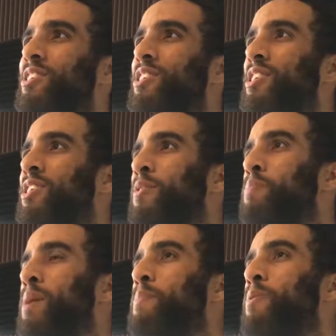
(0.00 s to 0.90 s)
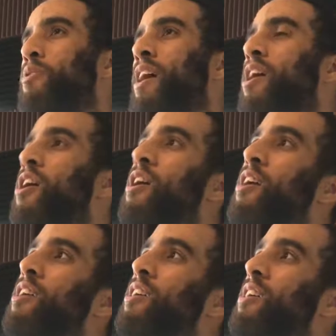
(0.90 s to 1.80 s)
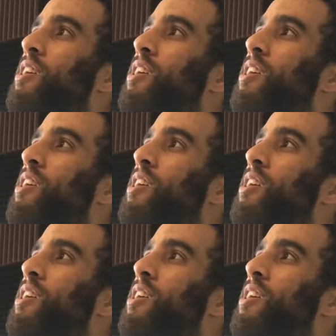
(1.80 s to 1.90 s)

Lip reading: to hear people that are